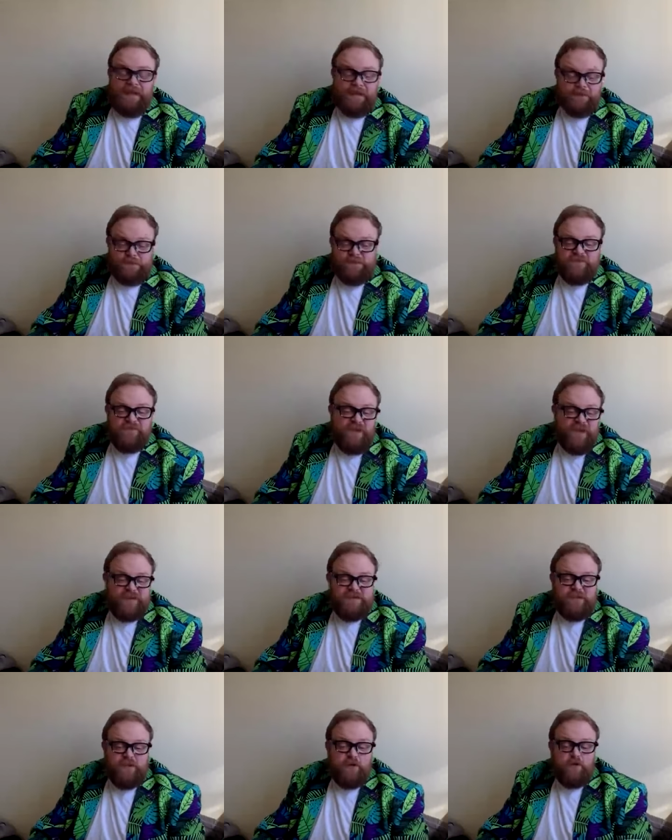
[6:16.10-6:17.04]
That was
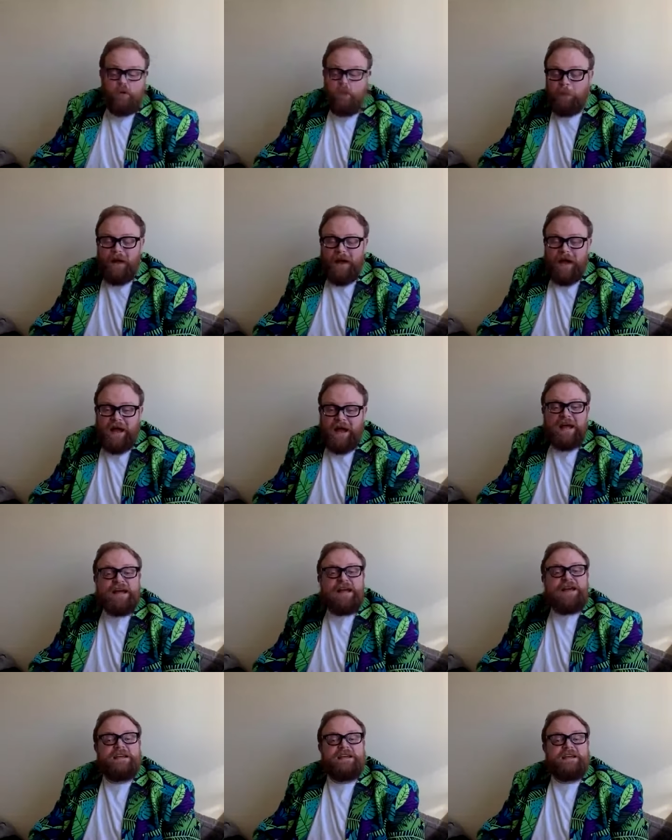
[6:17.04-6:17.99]
fact number
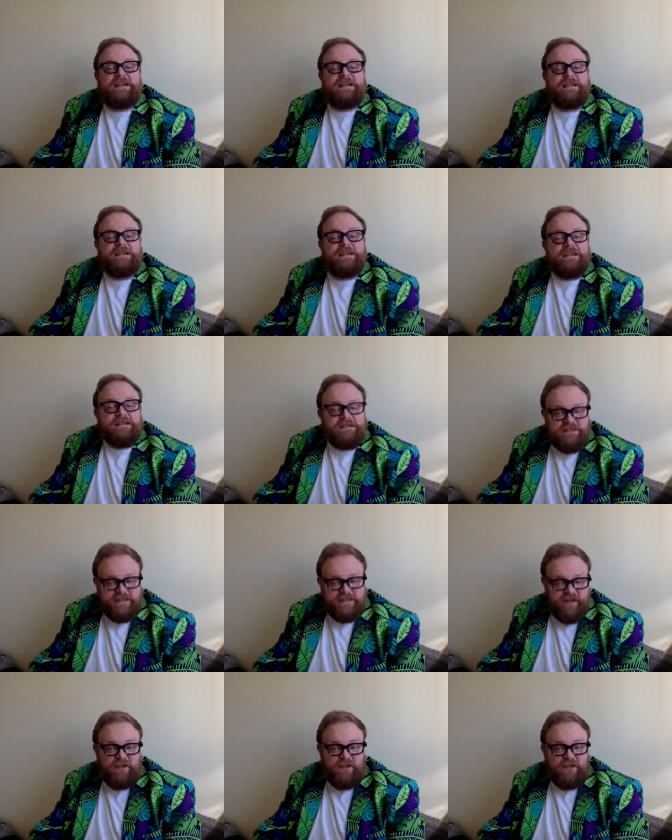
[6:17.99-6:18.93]

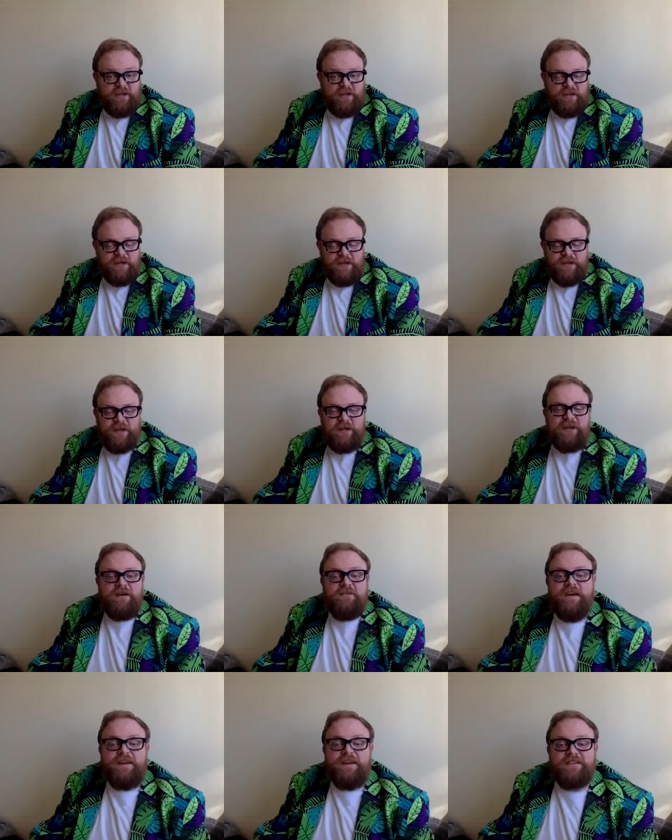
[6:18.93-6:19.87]
seven.
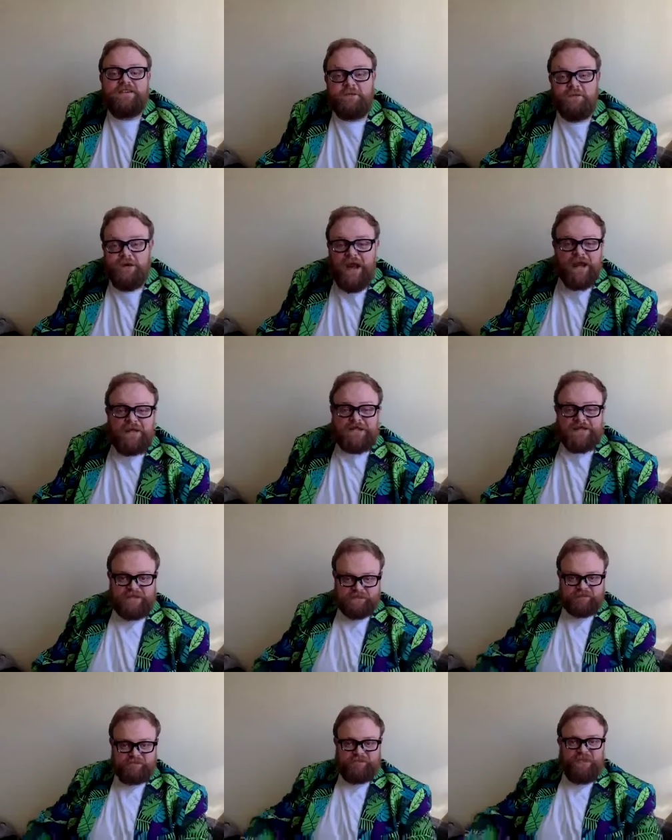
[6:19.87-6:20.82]
Fact number
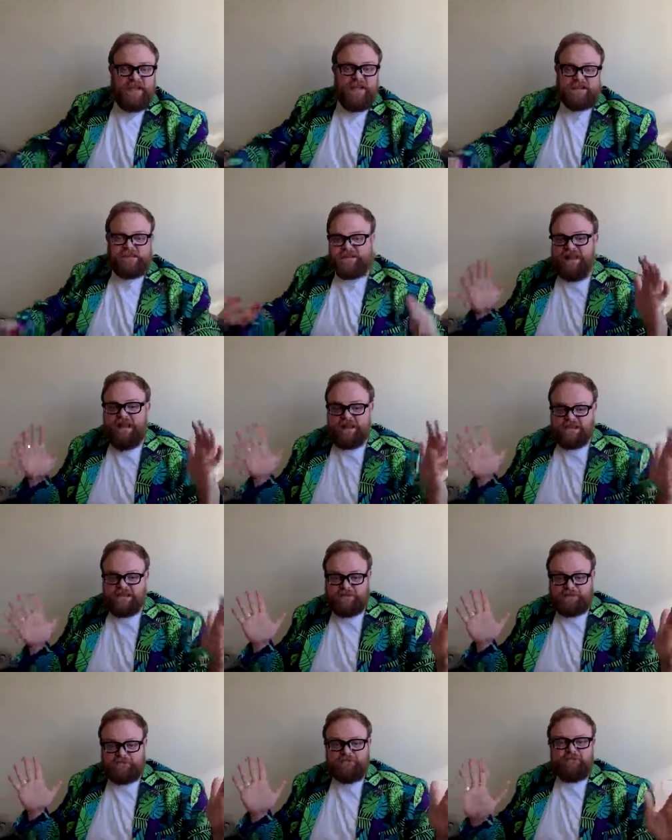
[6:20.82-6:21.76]
eight is
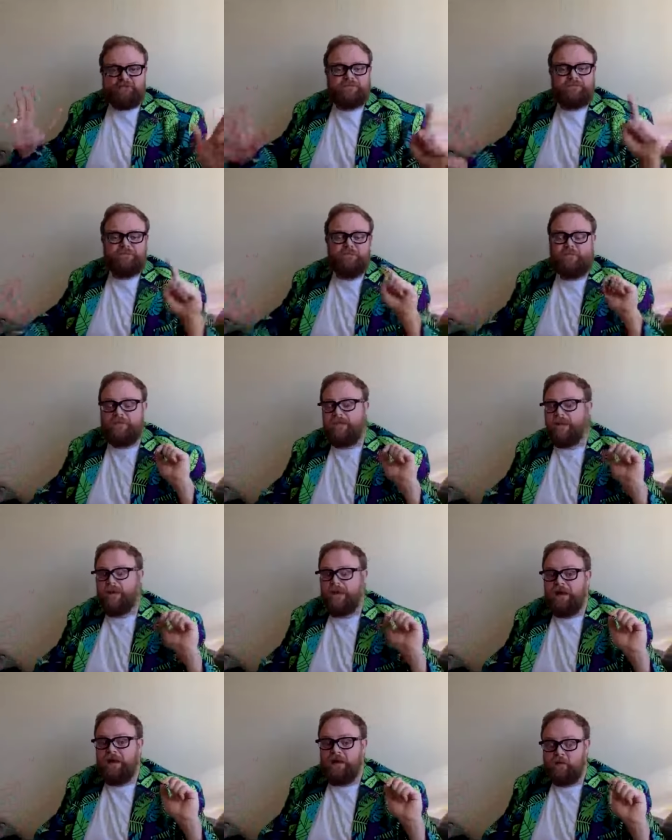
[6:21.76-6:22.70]
that
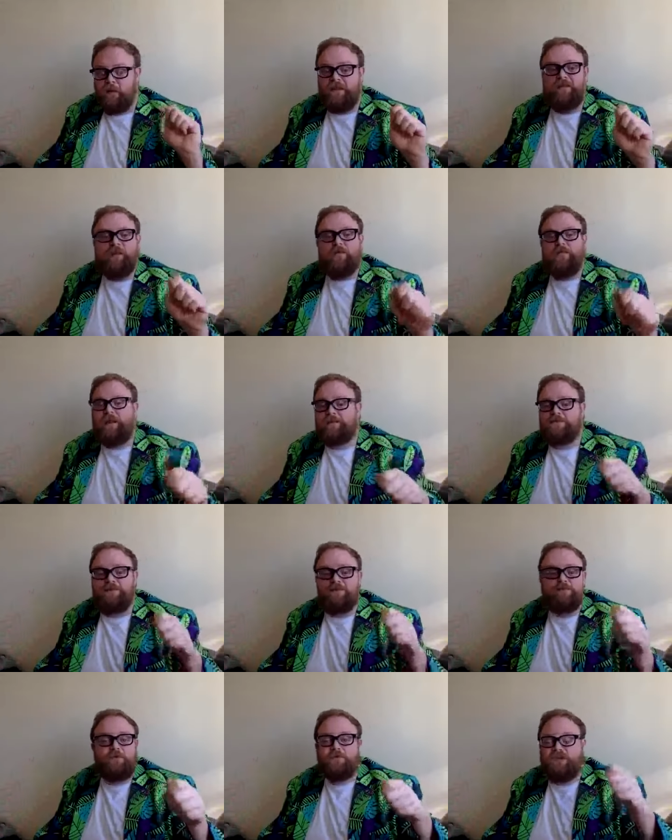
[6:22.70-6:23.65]
when they were
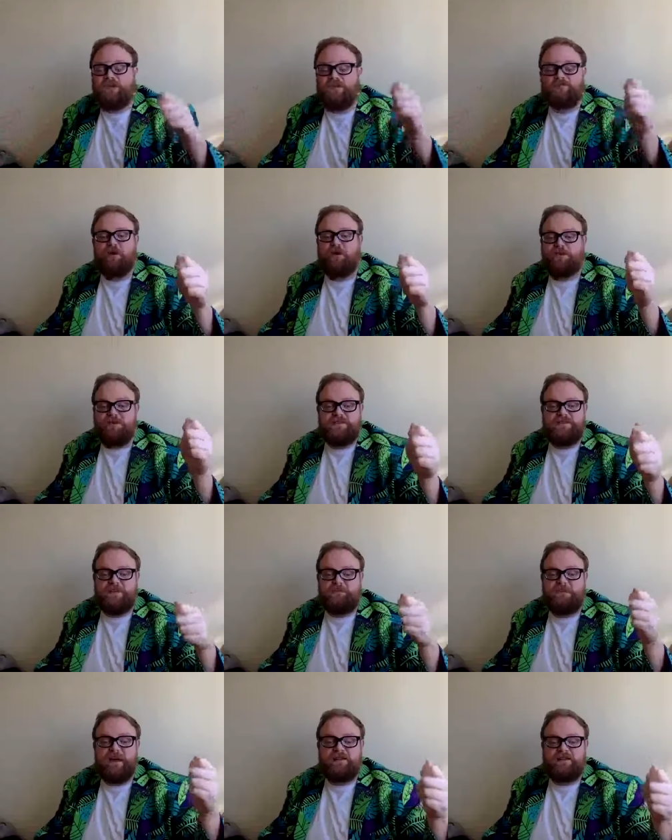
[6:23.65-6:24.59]
wrapped up all these
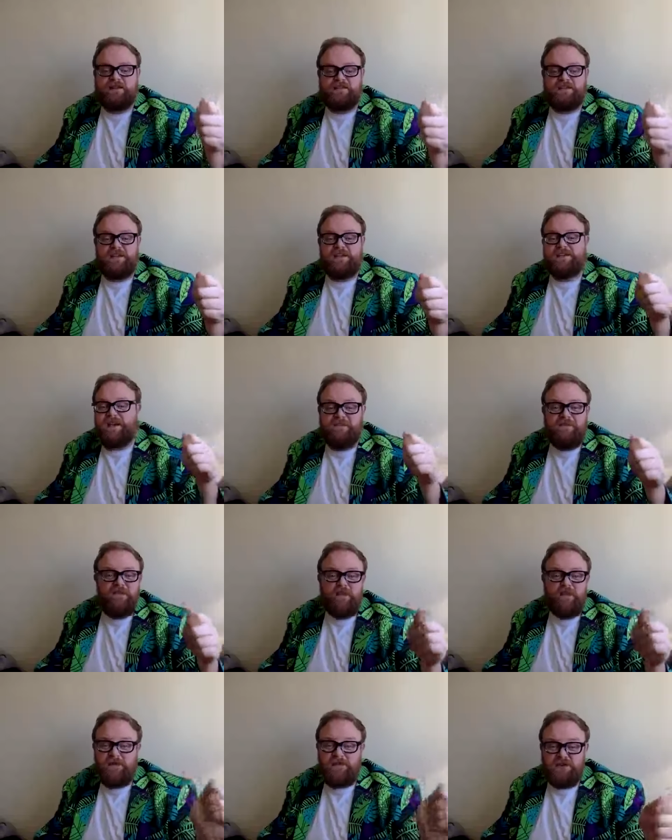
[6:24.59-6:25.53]
bodies in bandages,
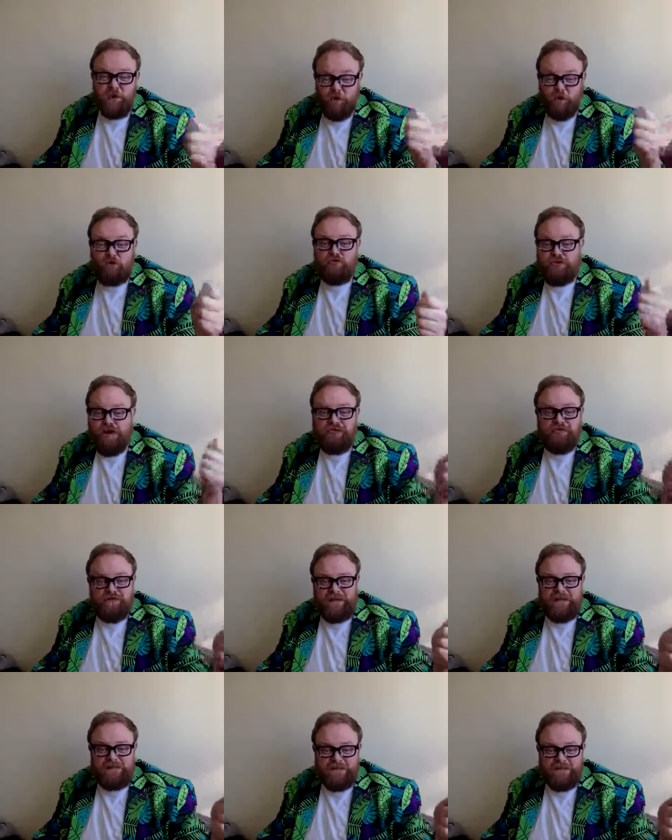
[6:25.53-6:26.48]
if you were to
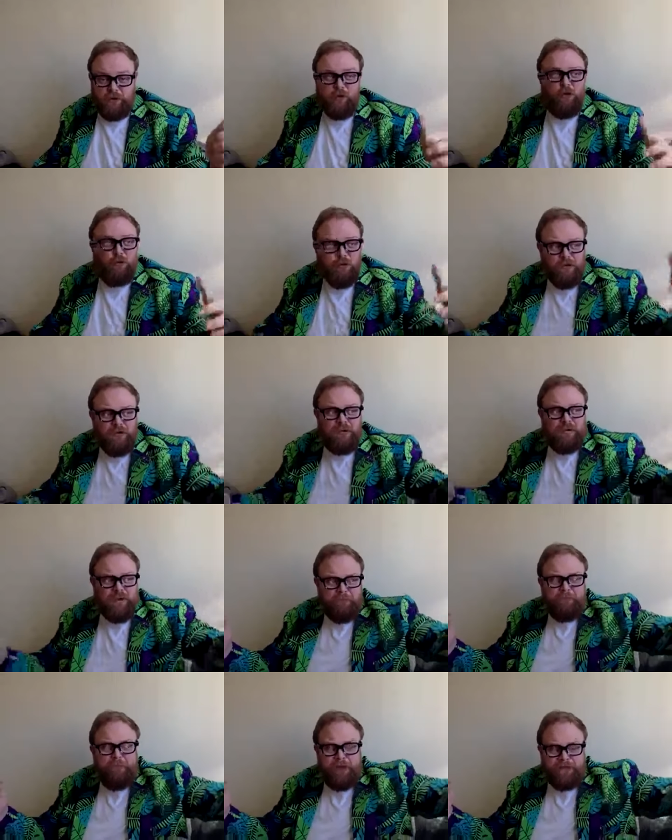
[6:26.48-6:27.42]
unravel it, all of
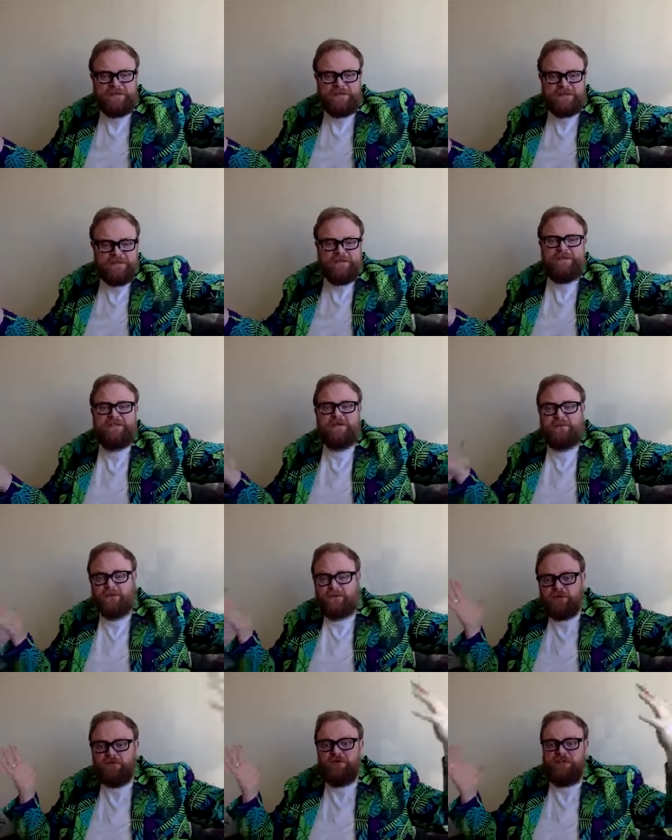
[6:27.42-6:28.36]
them bandages
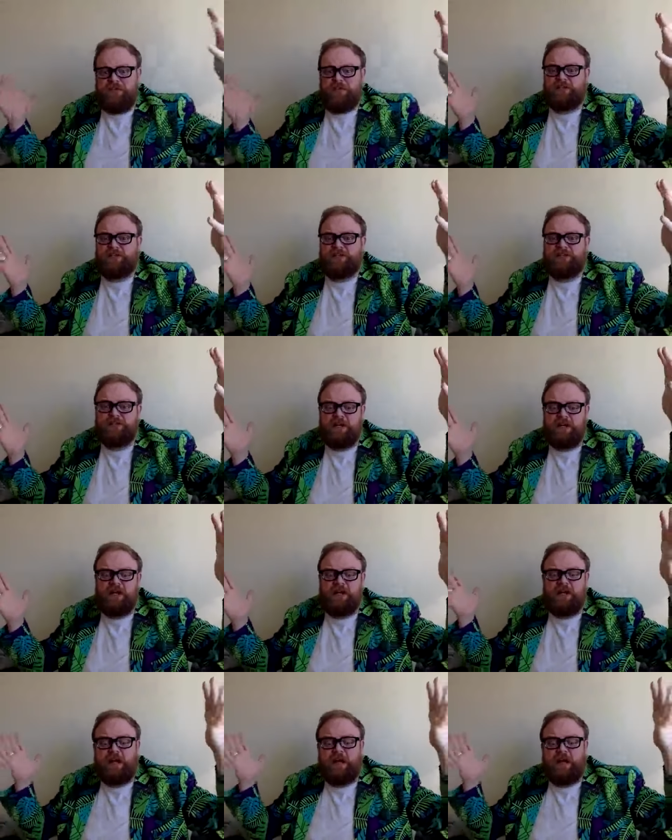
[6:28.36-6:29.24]
would reach